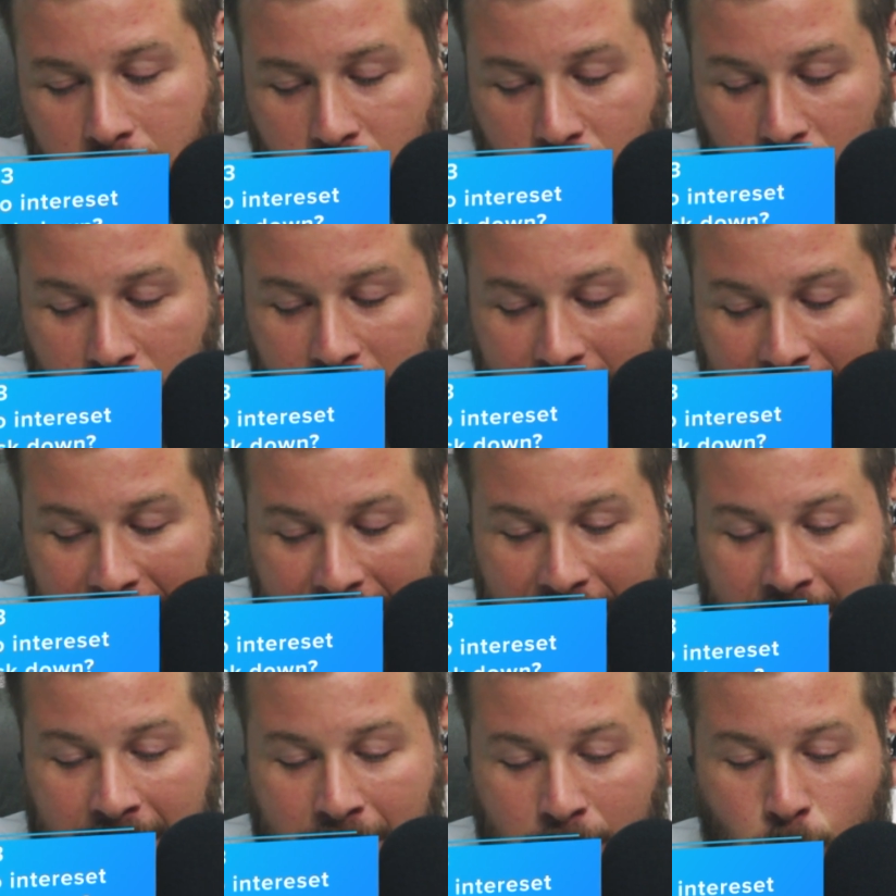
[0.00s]

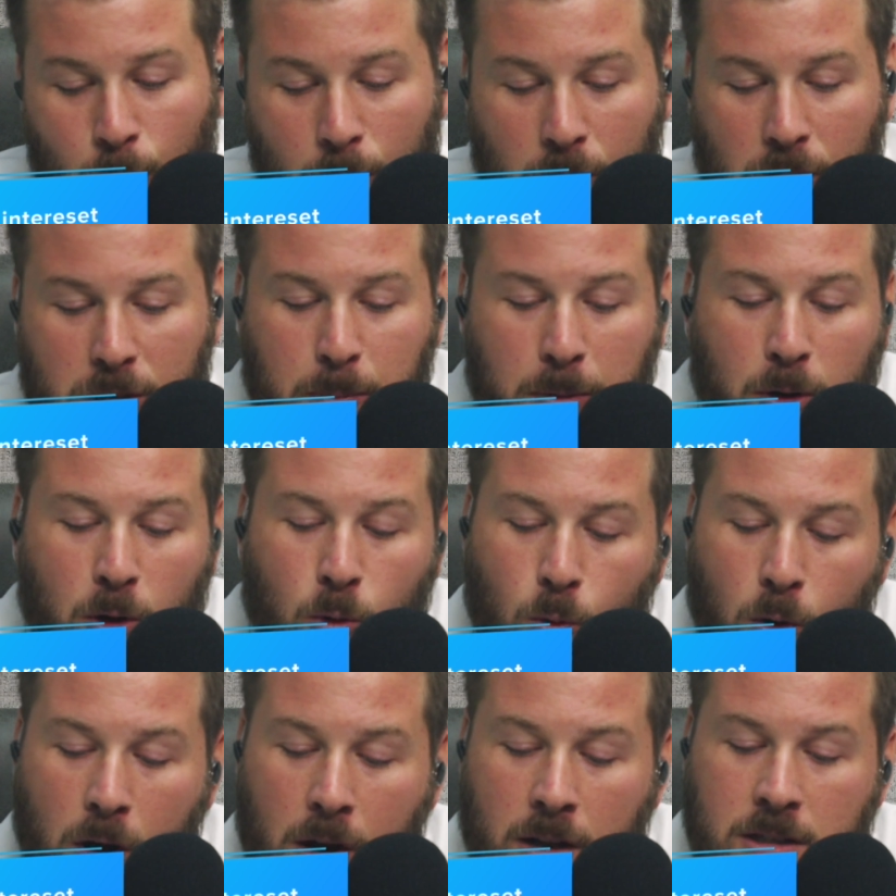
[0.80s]
Janine in Wilkesboro
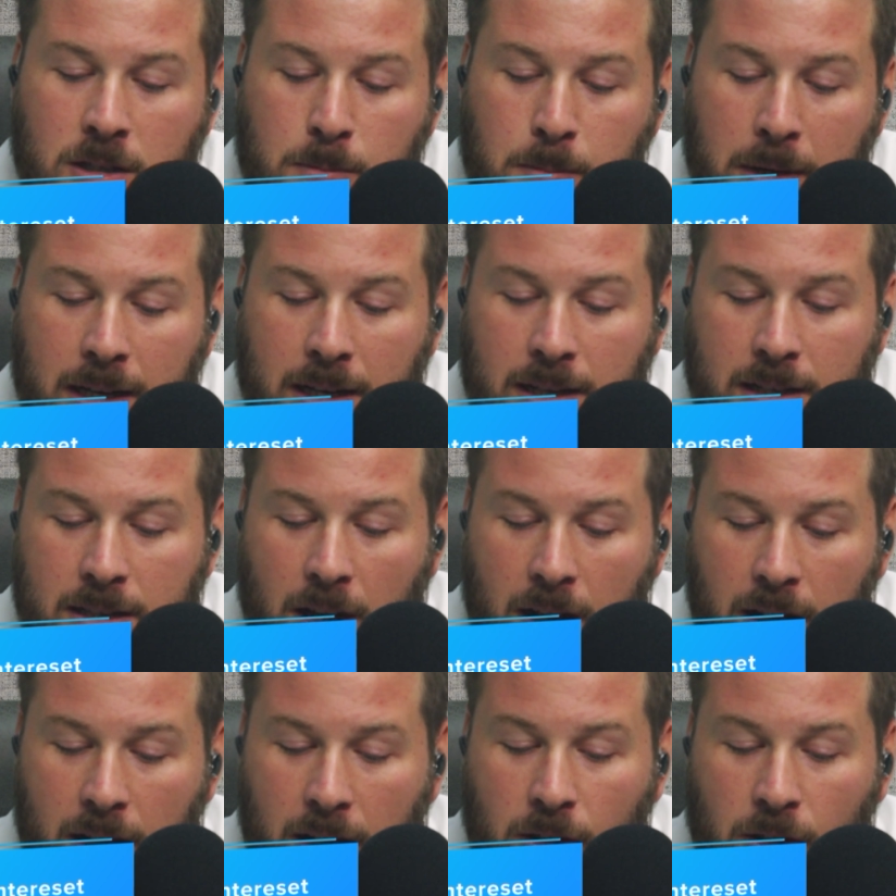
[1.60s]
wants me
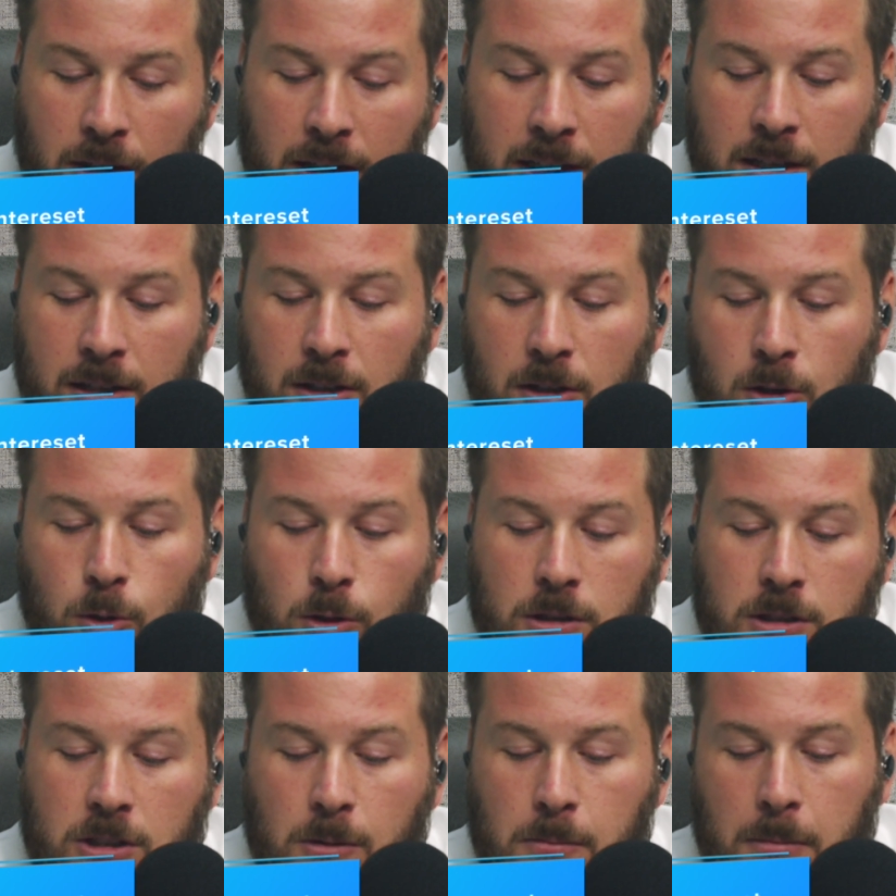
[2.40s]
to look into the
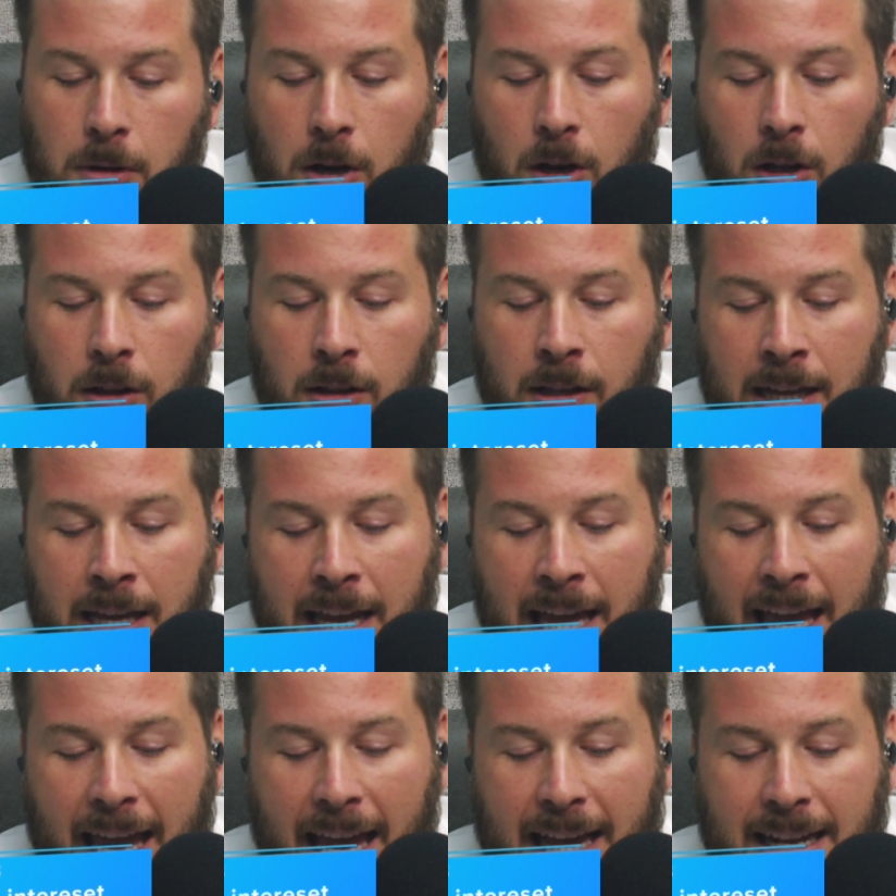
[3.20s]
crystal ball
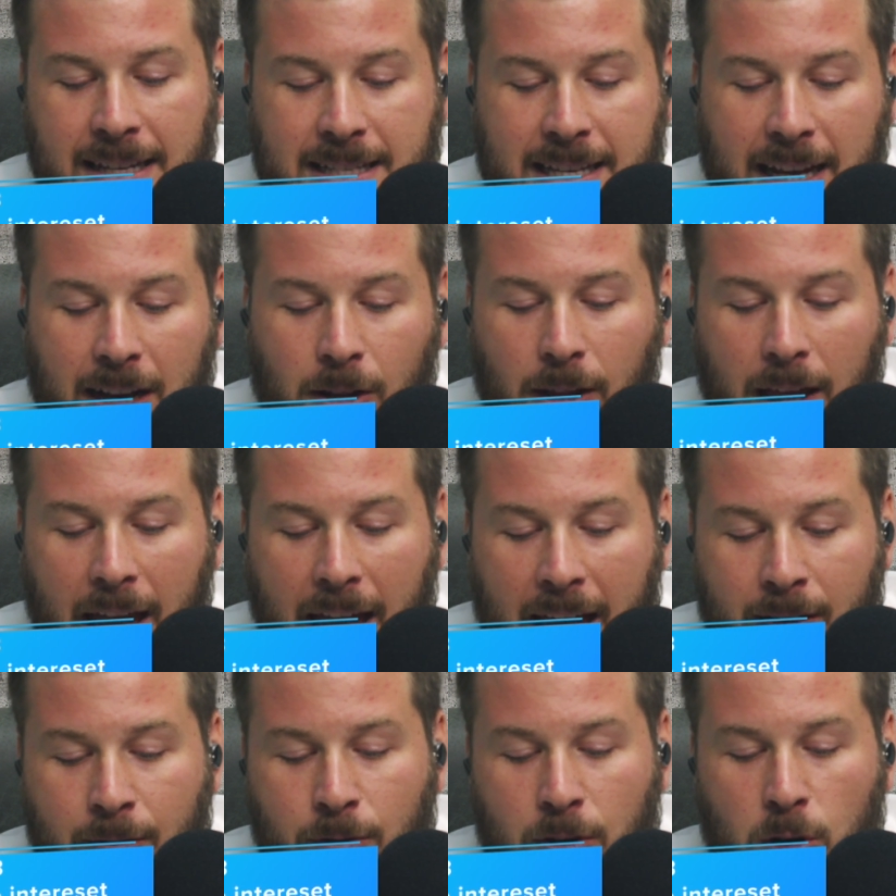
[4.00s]
and tell
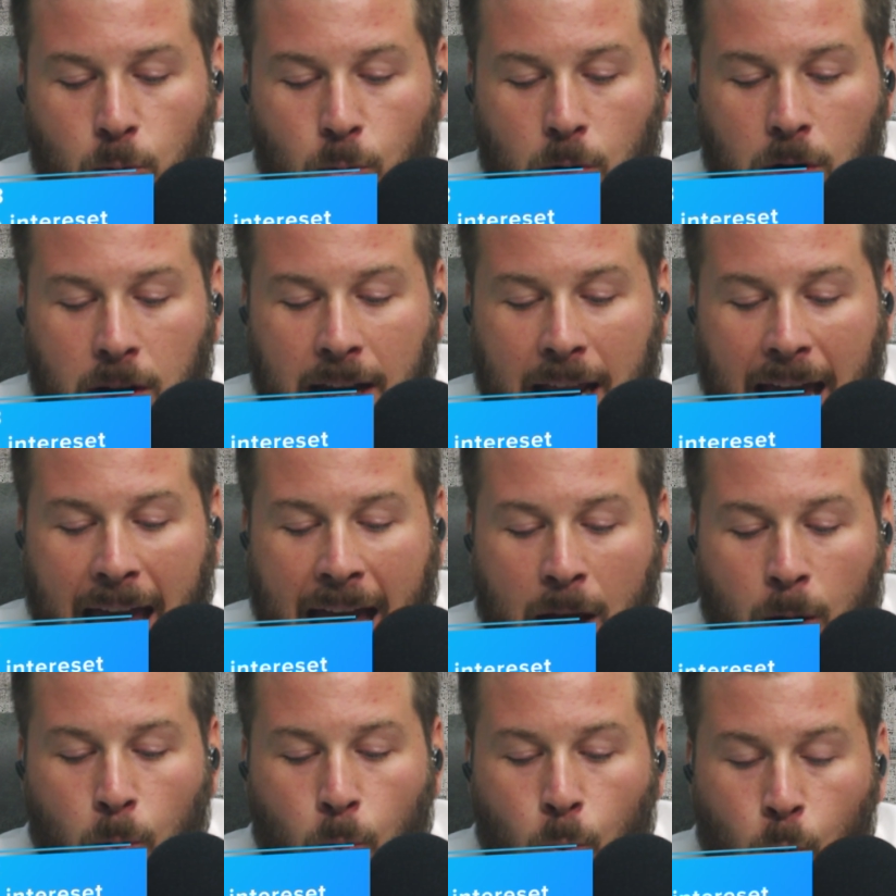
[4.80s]
everyone
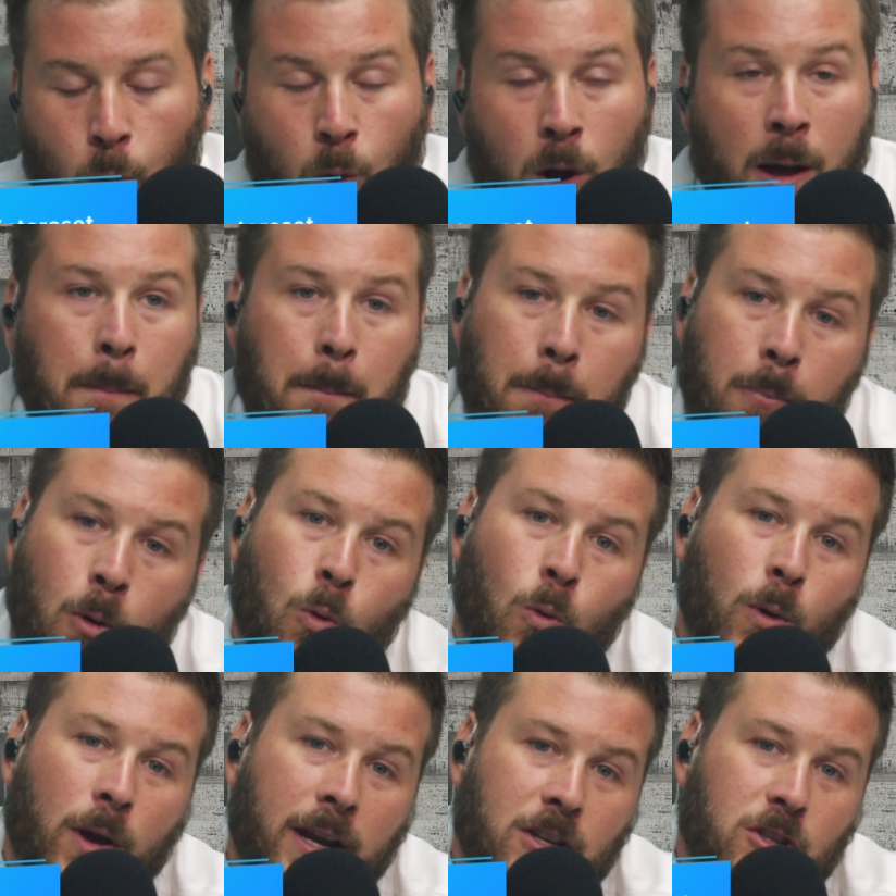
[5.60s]
at what
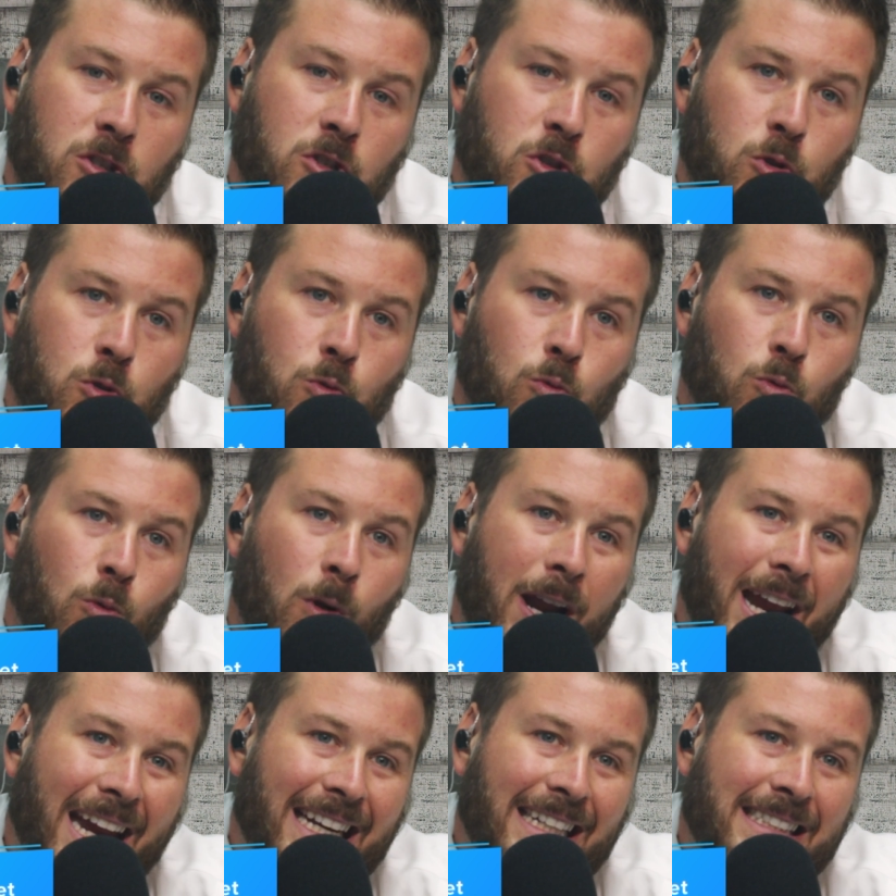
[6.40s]
point do
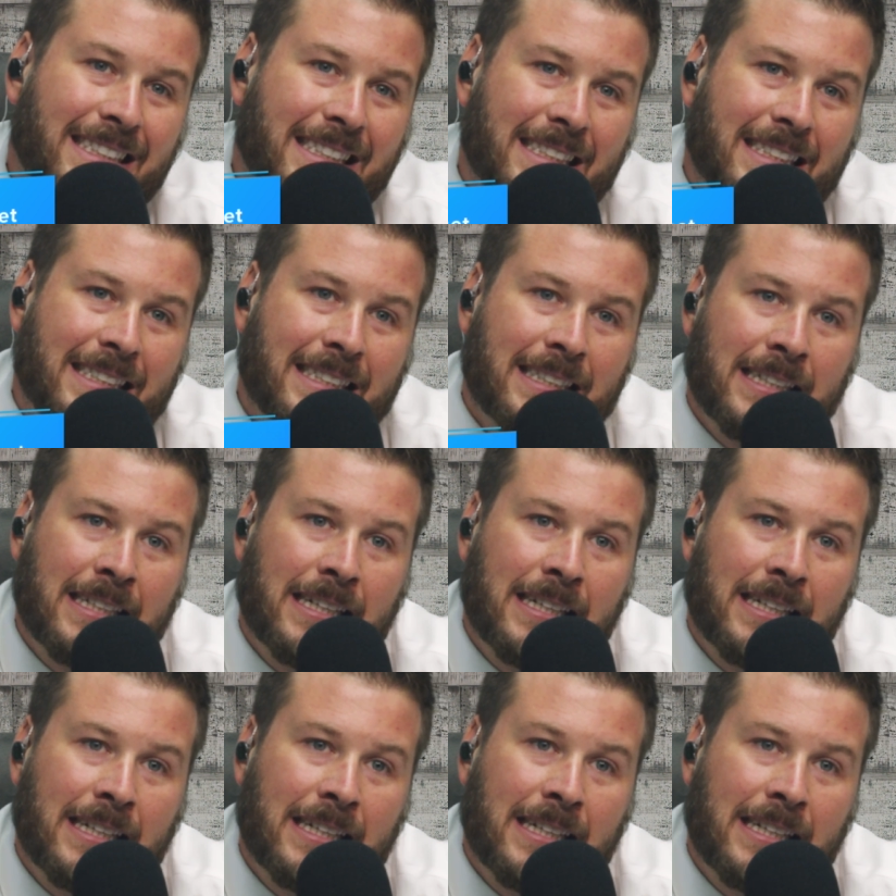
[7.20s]
rates